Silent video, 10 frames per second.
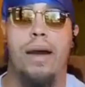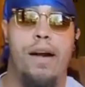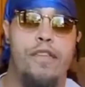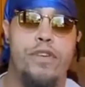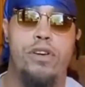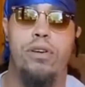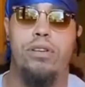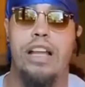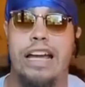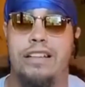I feel
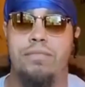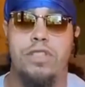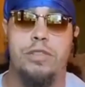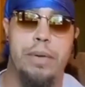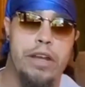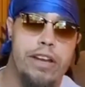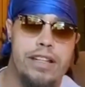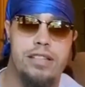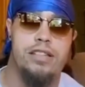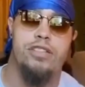on like
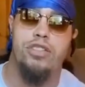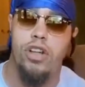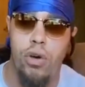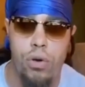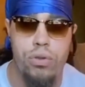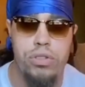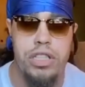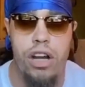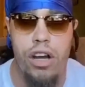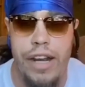spirits and souls
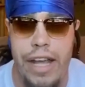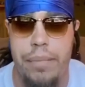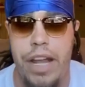and all that,